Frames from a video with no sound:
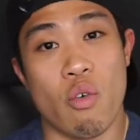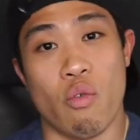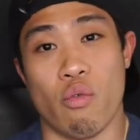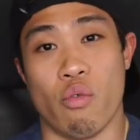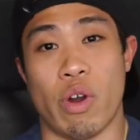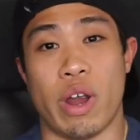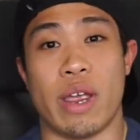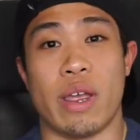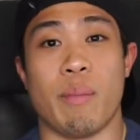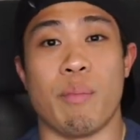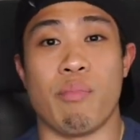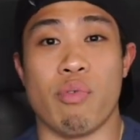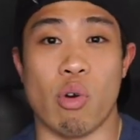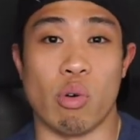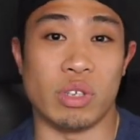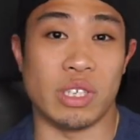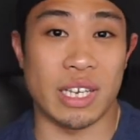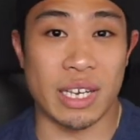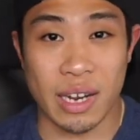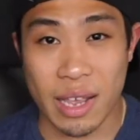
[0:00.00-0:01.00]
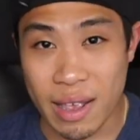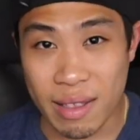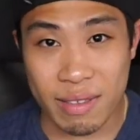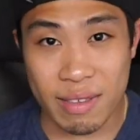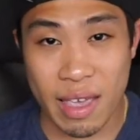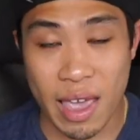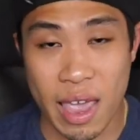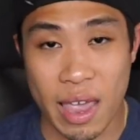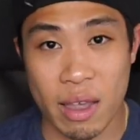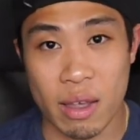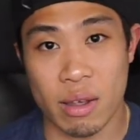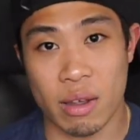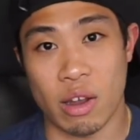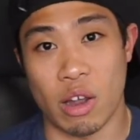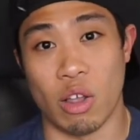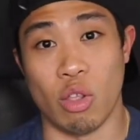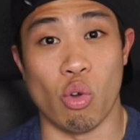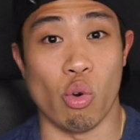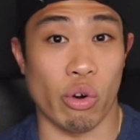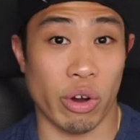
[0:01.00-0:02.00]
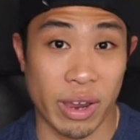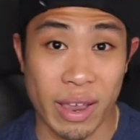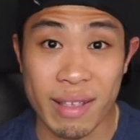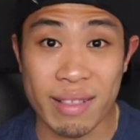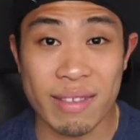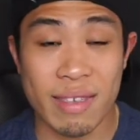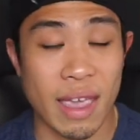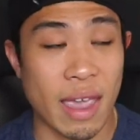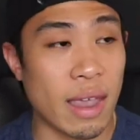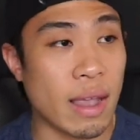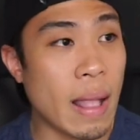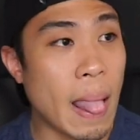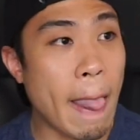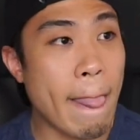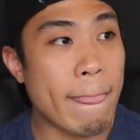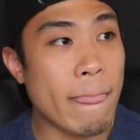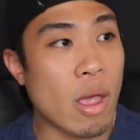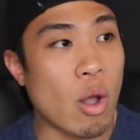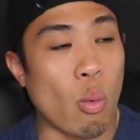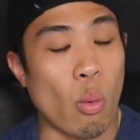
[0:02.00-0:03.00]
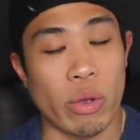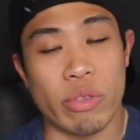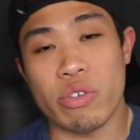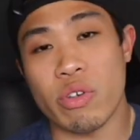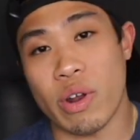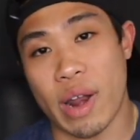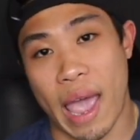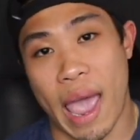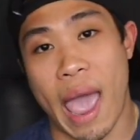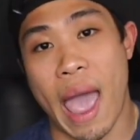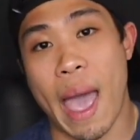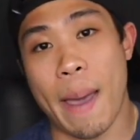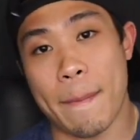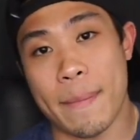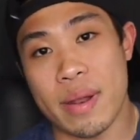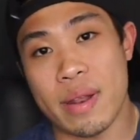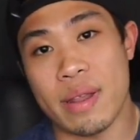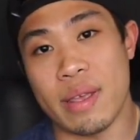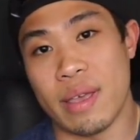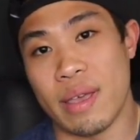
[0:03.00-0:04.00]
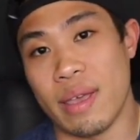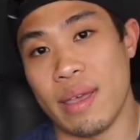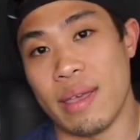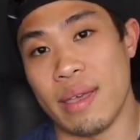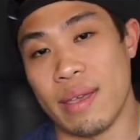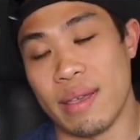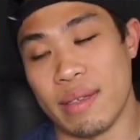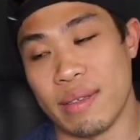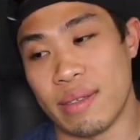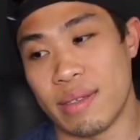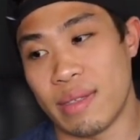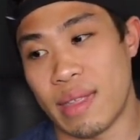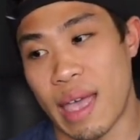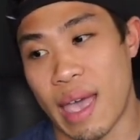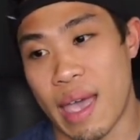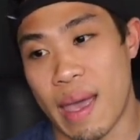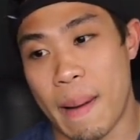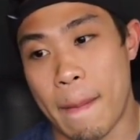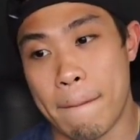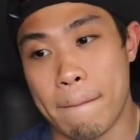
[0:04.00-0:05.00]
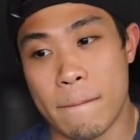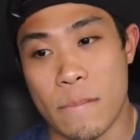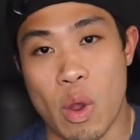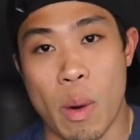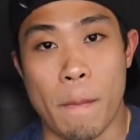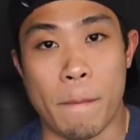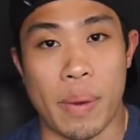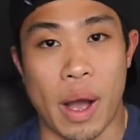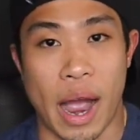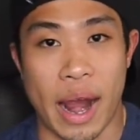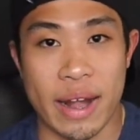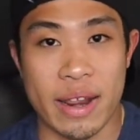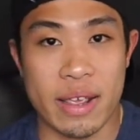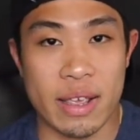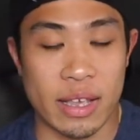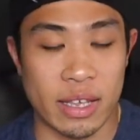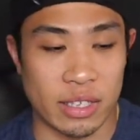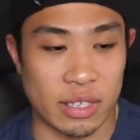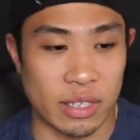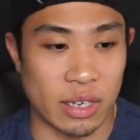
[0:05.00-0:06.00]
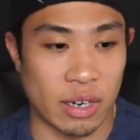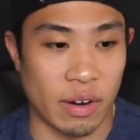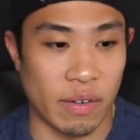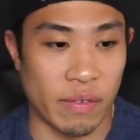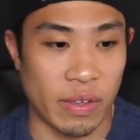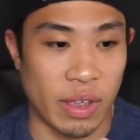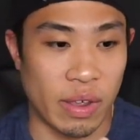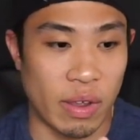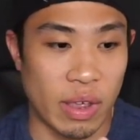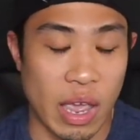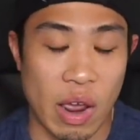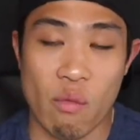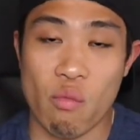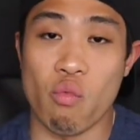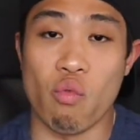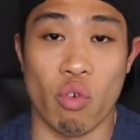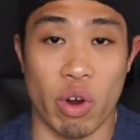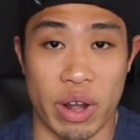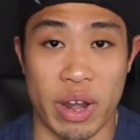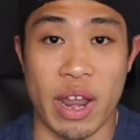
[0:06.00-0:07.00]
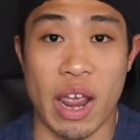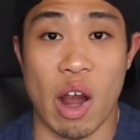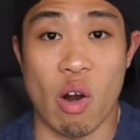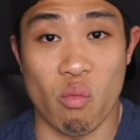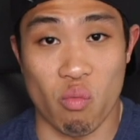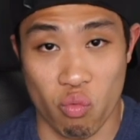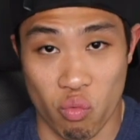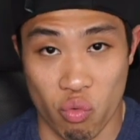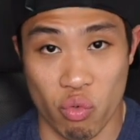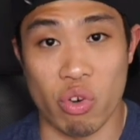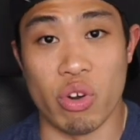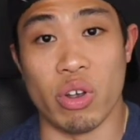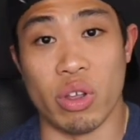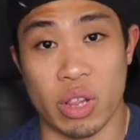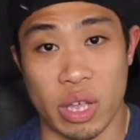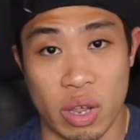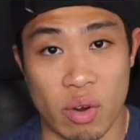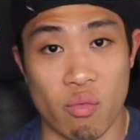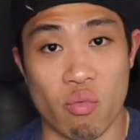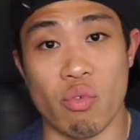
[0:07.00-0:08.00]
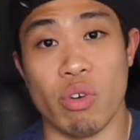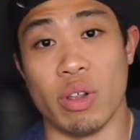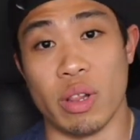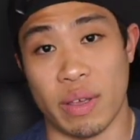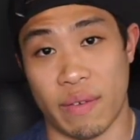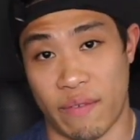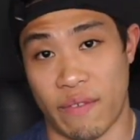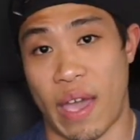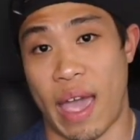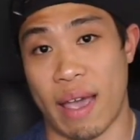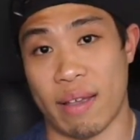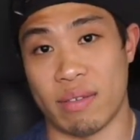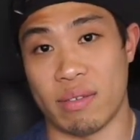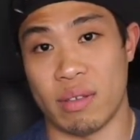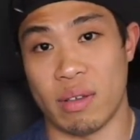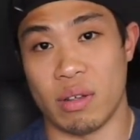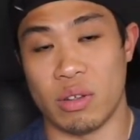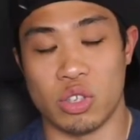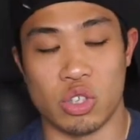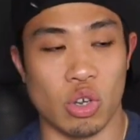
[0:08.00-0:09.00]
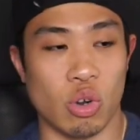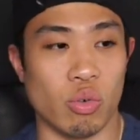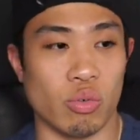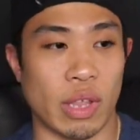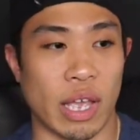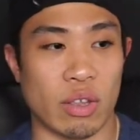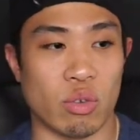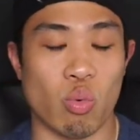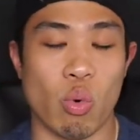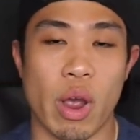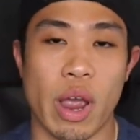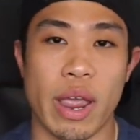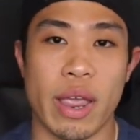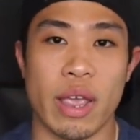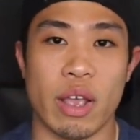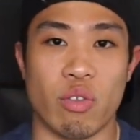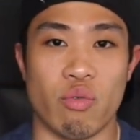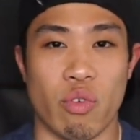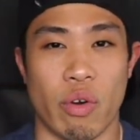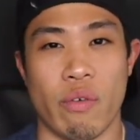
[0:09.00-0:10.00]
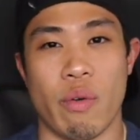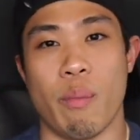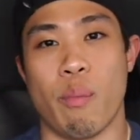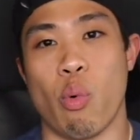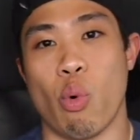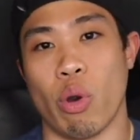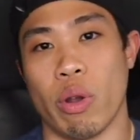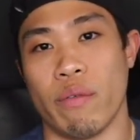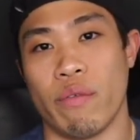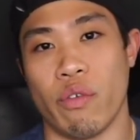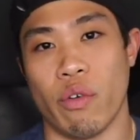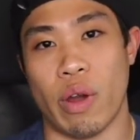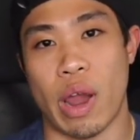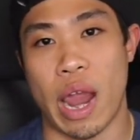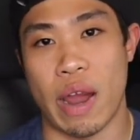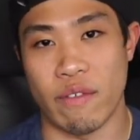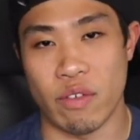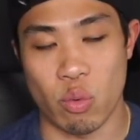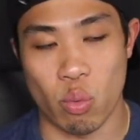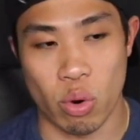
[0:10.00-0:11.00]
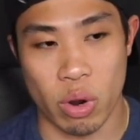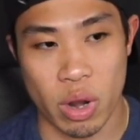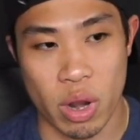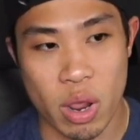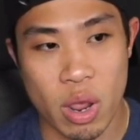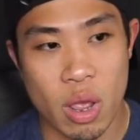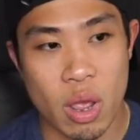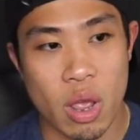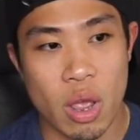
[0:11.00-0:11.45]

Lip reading: right protein intake, caloric intake, what's going to happen is that your body is going to get run down really, really fast. So that's why it's very important for everyone,